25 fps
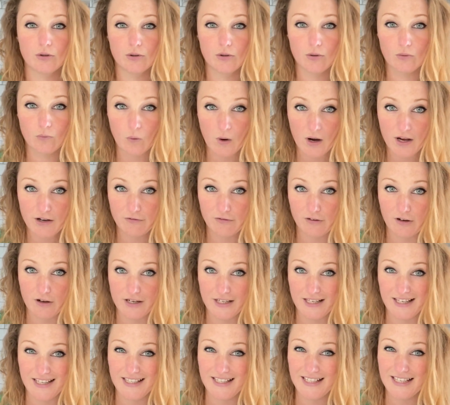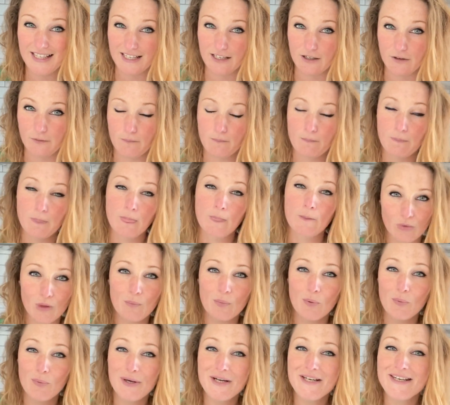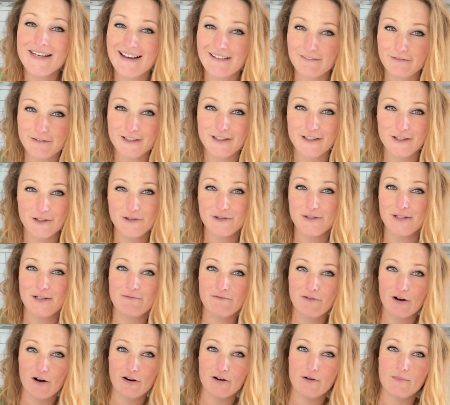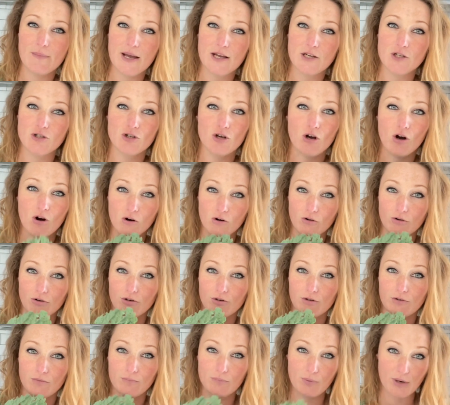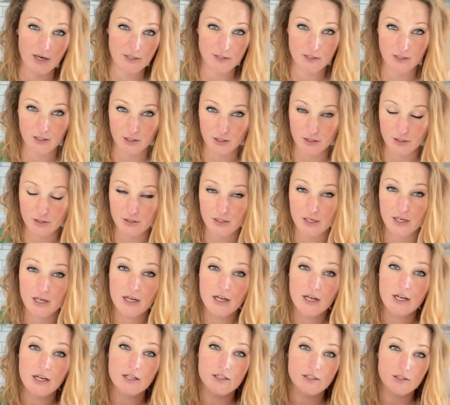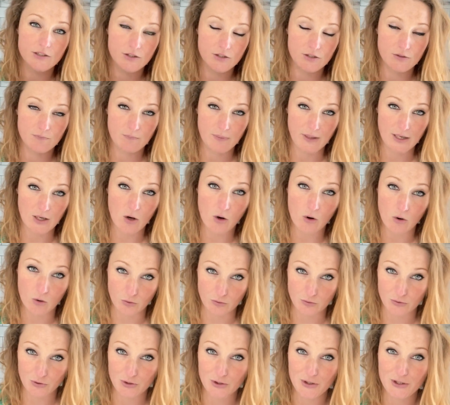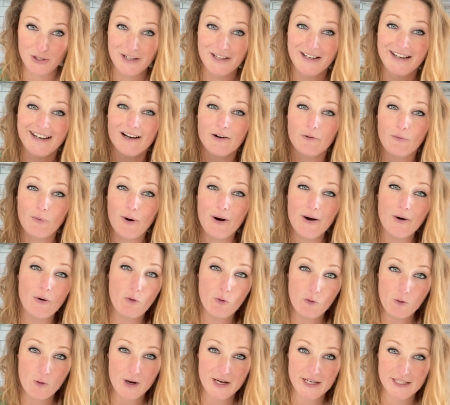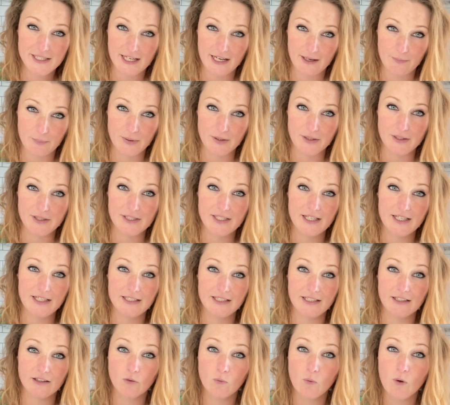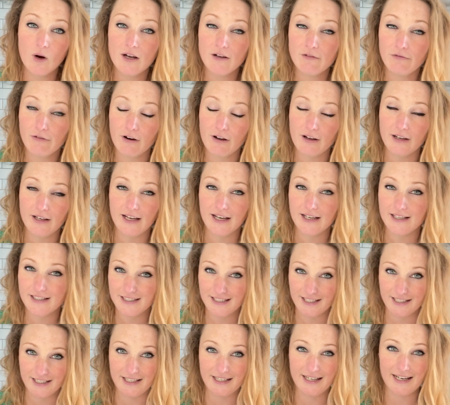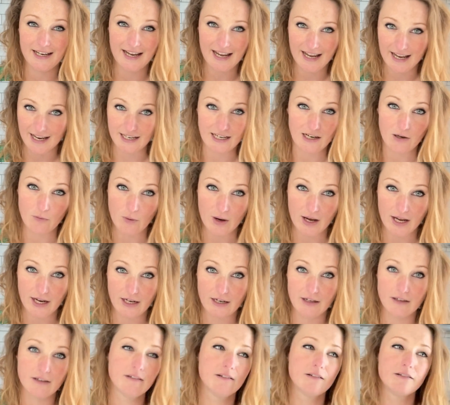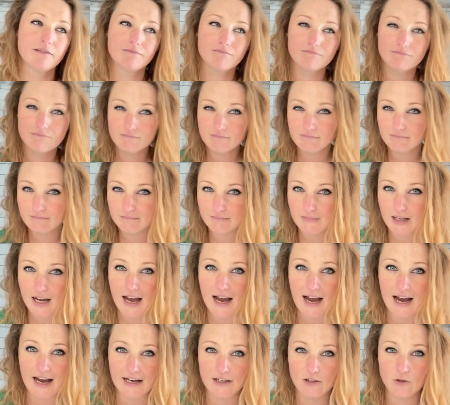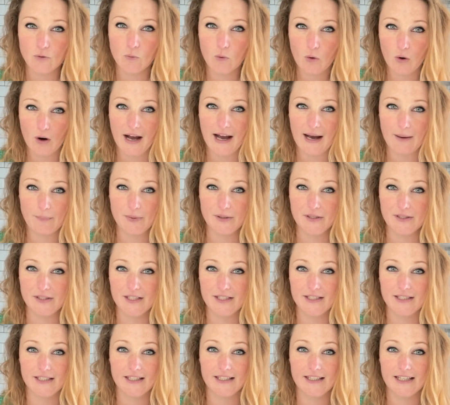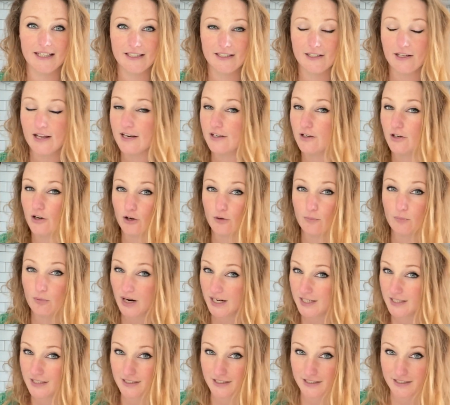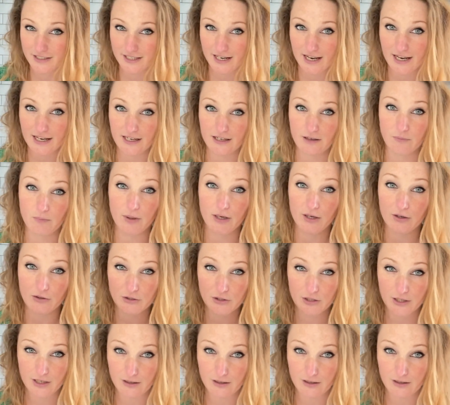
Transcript: whitefly getting in. But we never use Enviromesh on brassicas because what always happens is that the whitefly gets in anyway, and what happens is that there's then no predators get in because of the